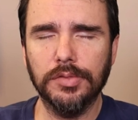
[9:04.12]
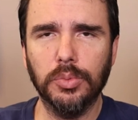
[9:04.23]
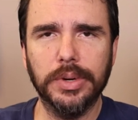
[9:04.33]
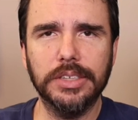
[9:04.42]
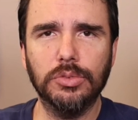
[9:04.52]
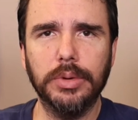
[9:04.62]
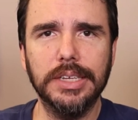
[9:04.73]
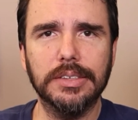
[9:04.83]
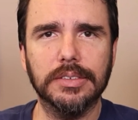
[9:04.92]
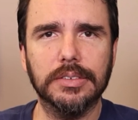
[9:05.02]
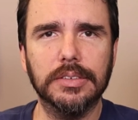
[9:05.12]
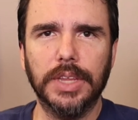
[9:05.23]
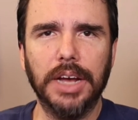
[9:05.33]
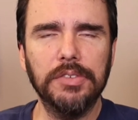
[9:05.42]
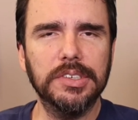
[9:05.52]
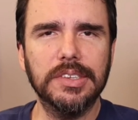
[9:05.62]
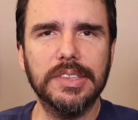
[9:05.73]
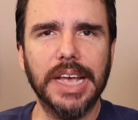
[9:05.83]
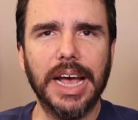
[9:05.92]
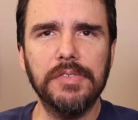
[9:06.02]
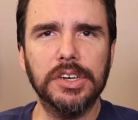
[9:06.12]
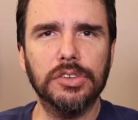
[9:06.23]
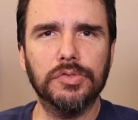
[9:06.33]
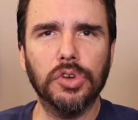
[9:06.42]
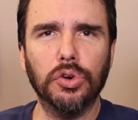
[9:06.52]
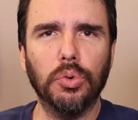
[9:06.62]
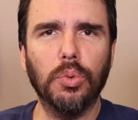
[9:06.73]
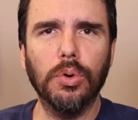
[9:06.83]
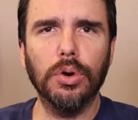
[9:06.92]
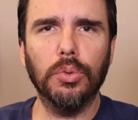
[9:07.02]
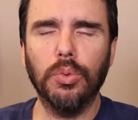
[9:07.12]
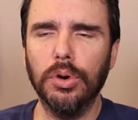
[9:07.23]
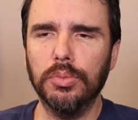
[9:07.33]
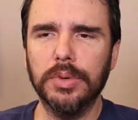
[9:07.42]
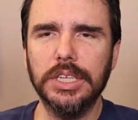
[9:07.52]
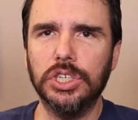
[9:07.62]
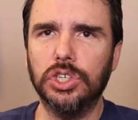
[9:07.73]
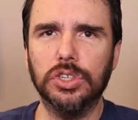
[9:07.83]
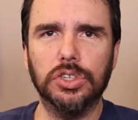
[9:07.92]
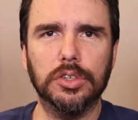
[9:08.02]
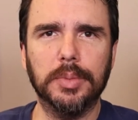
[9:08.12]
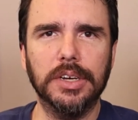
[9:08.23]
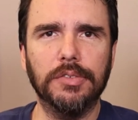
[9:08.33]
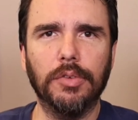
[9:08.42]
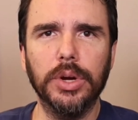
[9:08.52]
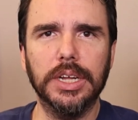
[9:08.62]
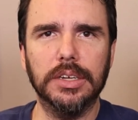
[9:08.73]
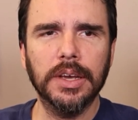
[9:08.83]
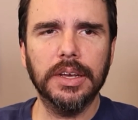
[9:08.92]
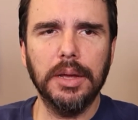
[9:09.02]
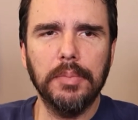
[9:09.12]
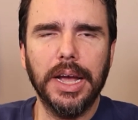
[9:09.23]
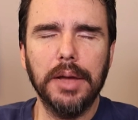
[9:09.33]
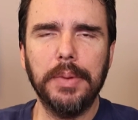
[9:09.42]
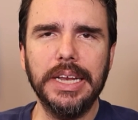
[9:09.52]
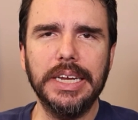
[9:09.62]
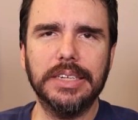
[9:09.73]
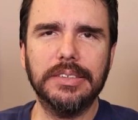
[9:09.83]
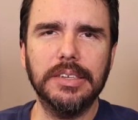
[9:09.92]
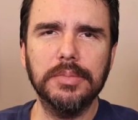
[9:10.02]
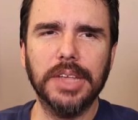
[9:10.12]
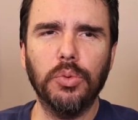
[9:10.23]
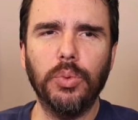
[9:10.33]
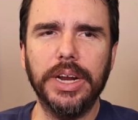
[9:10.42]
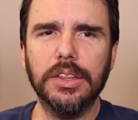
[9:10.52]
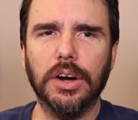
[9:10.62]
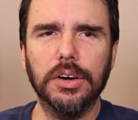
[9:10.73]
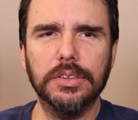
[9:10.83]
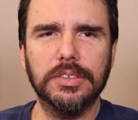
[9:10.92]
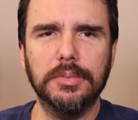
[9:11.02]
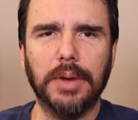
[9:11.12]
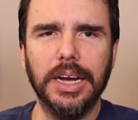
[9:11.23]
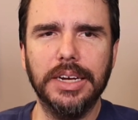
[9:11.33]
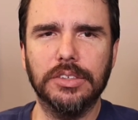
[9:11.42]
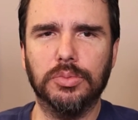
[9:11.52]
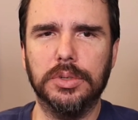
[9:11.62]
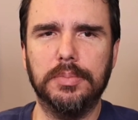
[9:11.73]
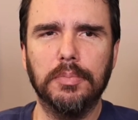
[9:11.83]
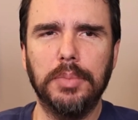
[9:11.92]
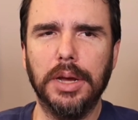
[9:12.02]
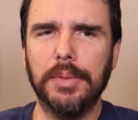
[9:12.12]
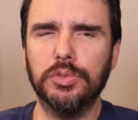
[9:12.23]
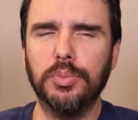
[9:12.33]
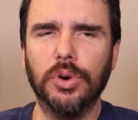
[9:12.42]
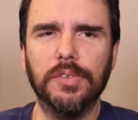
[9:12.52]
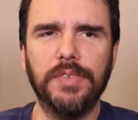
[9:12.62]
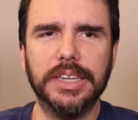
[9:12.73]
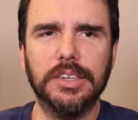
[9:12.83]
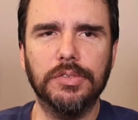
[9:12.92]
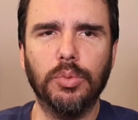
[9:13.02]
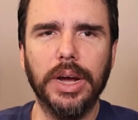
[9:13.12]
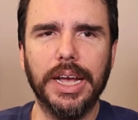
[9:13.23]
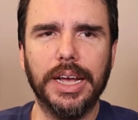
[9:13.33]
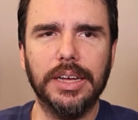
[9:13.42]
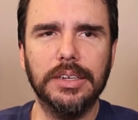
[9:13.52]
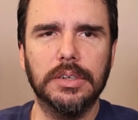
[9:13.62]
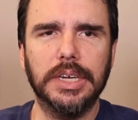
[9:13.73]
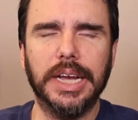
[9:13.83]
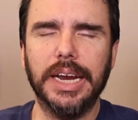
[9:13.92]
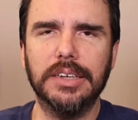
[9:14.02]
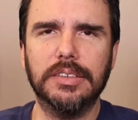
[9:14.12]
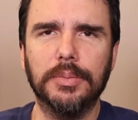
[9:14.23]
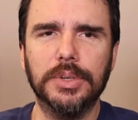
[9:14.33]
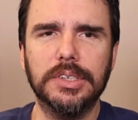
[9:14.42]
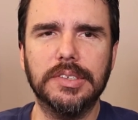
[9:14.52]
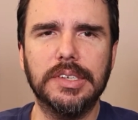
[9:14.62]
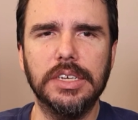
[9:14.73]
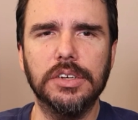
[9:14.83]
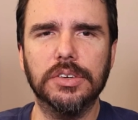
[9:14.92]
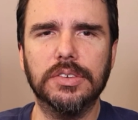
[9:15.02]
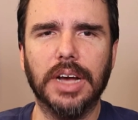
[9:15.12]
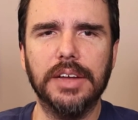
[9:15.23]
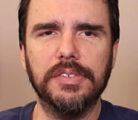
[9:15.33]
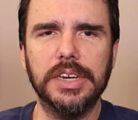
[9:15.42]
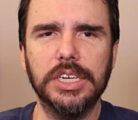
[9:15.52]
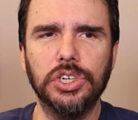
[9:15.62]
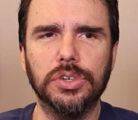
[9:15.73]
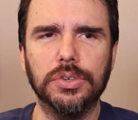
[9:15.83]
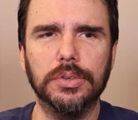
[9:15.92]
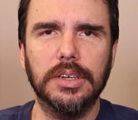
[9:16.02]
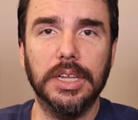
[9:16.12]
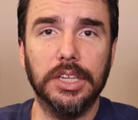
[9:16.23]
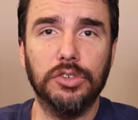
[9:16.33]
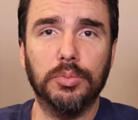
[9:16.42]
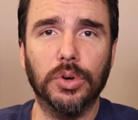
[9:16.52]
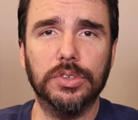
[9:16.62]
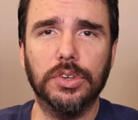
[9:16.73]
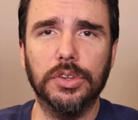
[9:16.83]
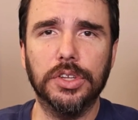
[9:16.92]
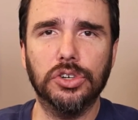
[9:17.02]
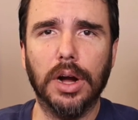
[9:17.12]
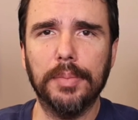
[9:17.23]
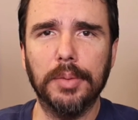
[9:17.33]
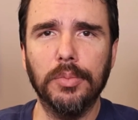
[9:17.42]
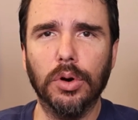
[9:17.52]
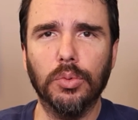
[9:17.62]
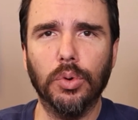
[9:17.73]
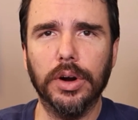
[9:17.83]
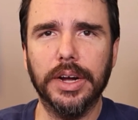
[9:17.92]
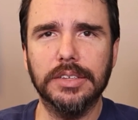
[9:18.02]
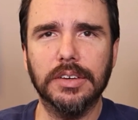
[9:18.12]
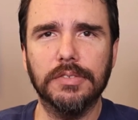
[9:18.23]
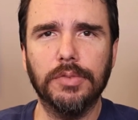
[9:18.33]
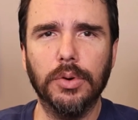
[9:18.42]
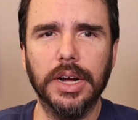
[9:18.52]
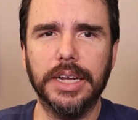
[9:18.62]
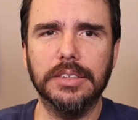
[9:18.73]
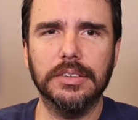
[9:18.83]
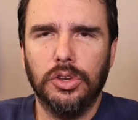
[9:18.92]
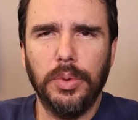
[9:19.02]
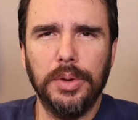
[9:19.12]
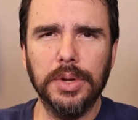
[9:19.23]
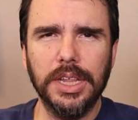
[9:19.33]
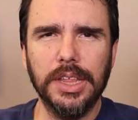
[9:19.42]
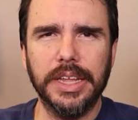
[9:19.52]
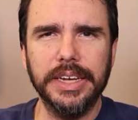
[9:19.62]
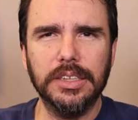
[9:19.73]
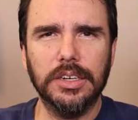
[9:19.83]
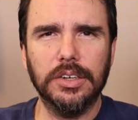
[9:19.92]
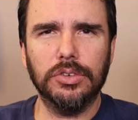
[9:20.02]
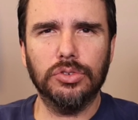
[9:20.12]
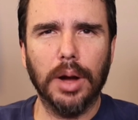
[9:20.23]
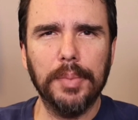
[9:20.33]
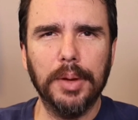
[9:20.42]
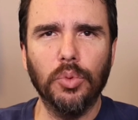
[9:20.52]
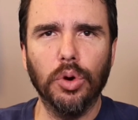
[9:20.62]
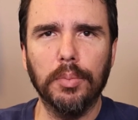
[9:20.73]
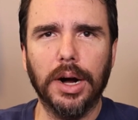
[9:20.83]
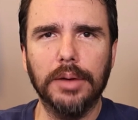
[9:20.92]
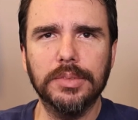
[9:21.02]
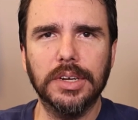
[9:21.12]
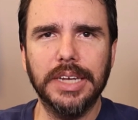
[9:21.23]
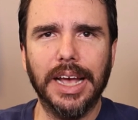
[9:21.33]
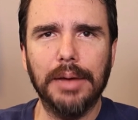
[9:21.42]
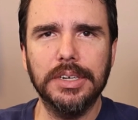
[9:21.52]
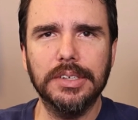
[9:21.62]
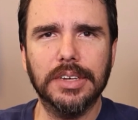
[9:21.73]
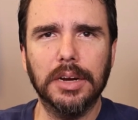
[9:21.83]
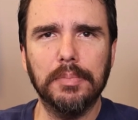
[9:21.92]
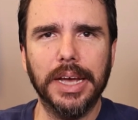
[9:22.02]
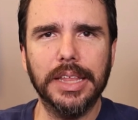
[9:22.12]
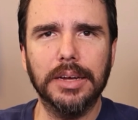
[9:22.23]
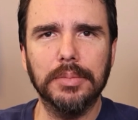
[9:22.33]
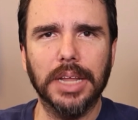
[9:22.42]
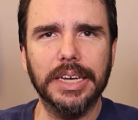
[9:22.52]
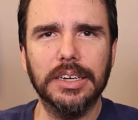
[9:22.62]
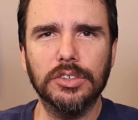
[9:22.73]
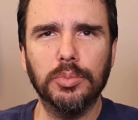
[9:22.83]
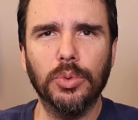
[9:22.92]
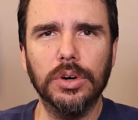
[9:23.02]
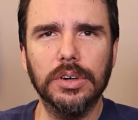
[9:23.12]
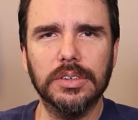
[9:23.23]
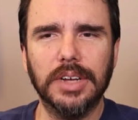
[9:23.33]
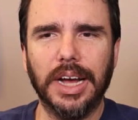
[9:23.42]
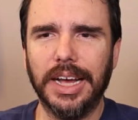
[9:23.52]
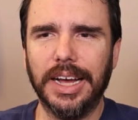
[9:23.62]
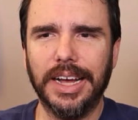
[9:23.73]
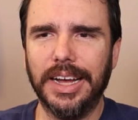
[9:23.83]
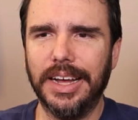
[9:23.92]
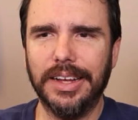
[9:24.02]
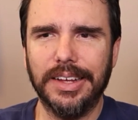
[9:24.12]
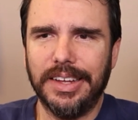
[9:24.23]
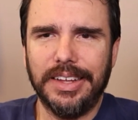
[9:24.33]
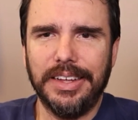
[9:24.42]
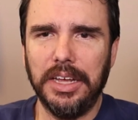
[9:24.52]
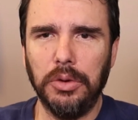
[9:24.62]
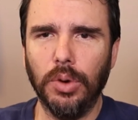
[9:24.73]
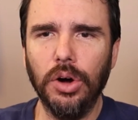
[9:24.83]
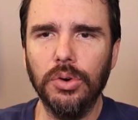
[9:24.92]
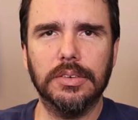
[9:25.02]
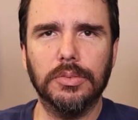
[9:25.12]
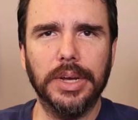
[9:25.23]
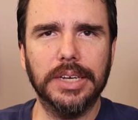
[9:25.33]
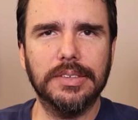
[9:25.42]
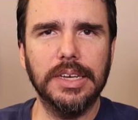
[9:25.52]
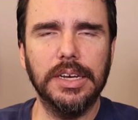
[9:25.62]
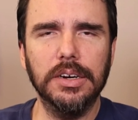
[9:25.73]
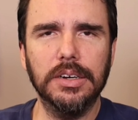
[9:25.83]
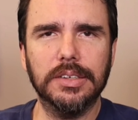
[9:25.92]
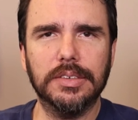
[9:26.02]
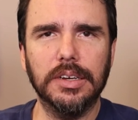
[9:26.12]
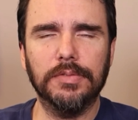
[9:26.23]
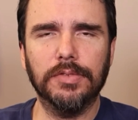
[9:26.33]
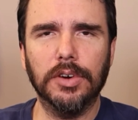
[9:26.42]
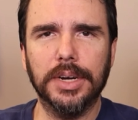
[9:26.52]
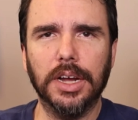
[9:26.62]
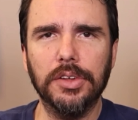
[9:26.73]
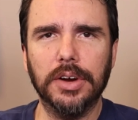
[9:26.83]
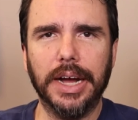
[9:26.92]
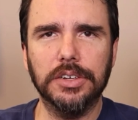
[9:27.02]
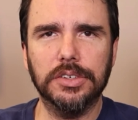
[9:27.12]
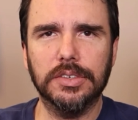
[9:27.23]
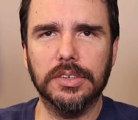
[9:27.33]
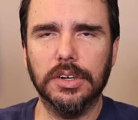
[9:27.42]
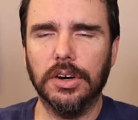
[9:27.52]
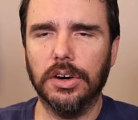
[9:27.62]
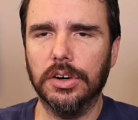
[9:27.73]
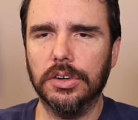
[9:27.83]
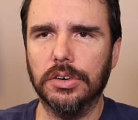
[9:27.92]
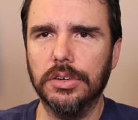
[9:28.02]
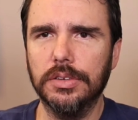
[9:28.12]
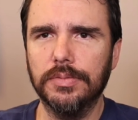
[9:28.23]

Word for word: wins, wins. Ever since the advent of total war, war really should just be avoided. In my opinion, it seems like winning the hearts and minds would be a much more effective way to getting someone to see your side of an issue, at least more so than dropping more warheads on foreheads. Do we really think that dropping more bombs on Yemen is going to make them like us more? I, it won't. We can see here in a snip from another Al Jazeera article